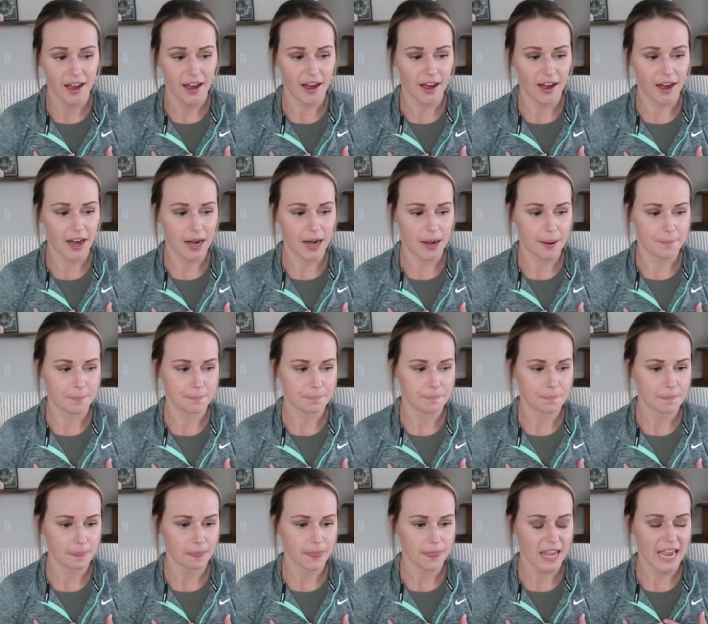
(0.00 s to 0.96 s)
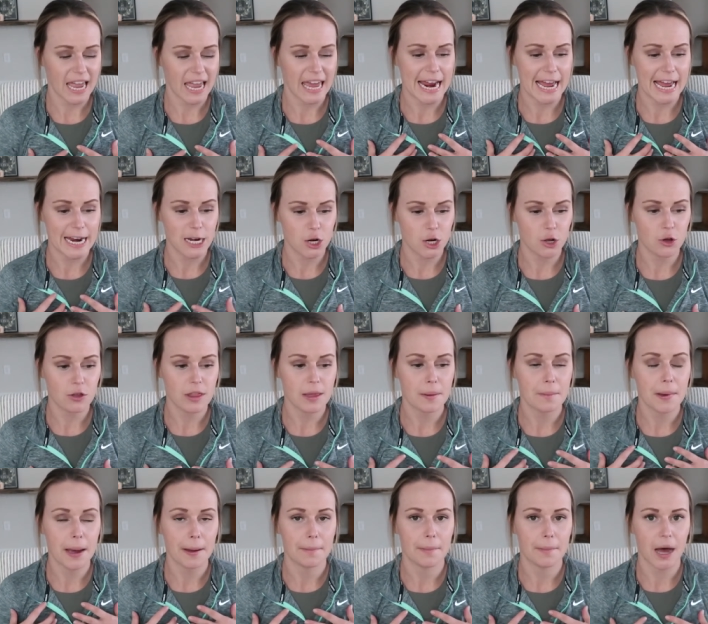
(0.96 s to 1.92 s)
Um, and I knew
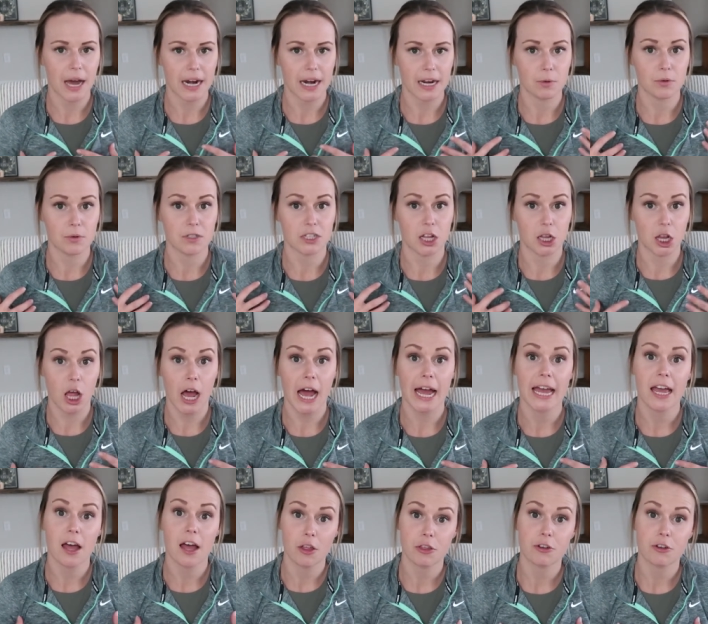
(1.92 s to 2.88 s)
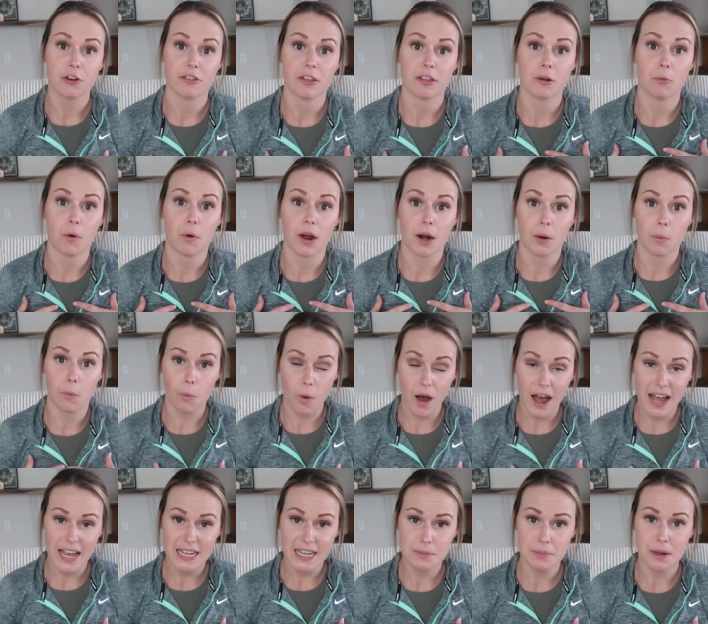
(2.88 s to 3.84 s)
that my body was a lot healthier than what it
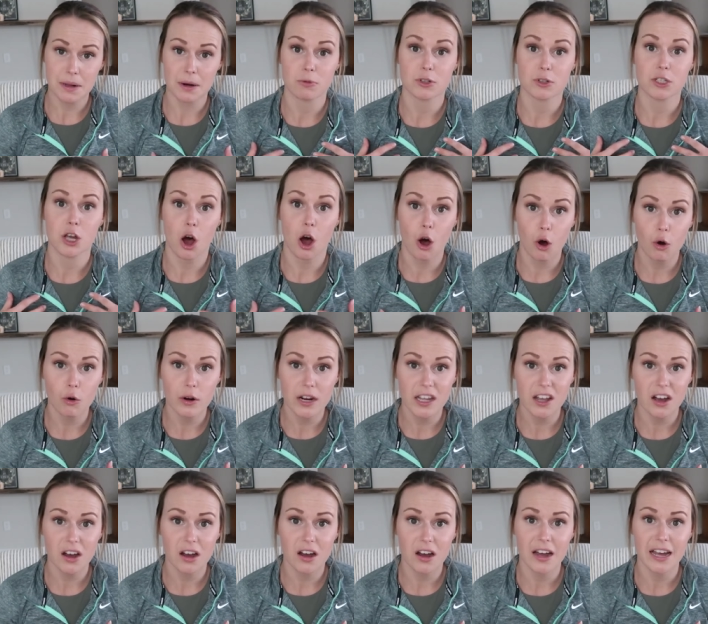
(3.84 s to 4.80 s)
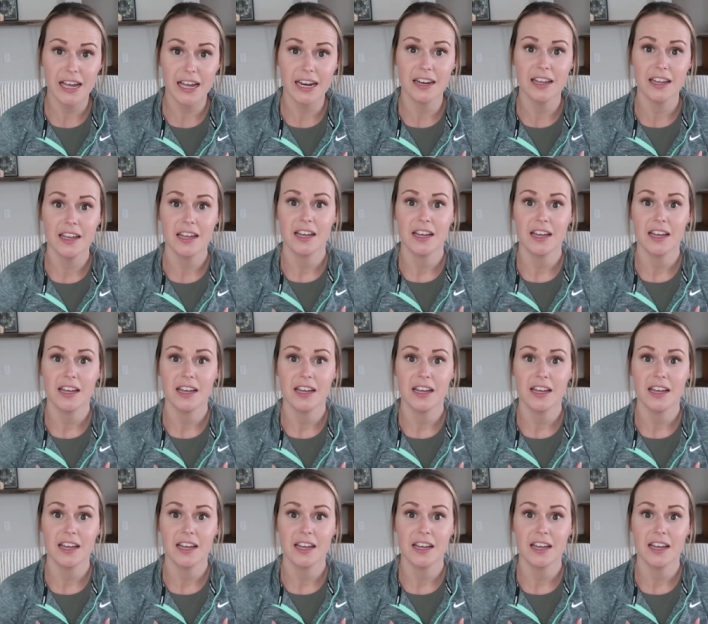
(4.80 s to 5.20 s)
was, but it was holding on